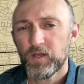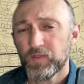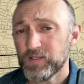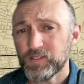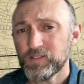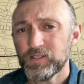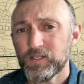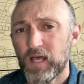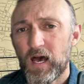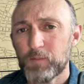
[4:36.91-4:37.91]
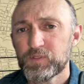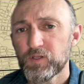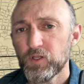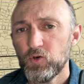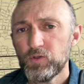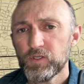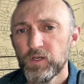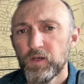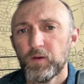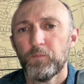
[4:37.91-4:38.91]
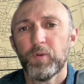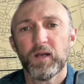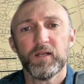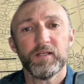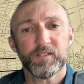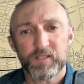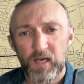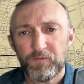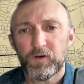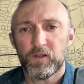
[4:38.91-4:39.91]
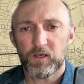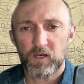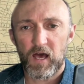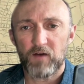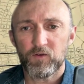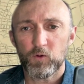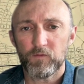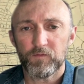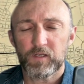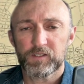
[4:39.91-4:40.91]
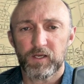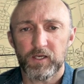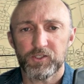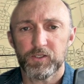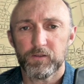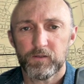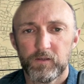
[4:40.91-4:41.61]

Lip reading: This isn't an absolute, but it is definitely an avenue of investigation.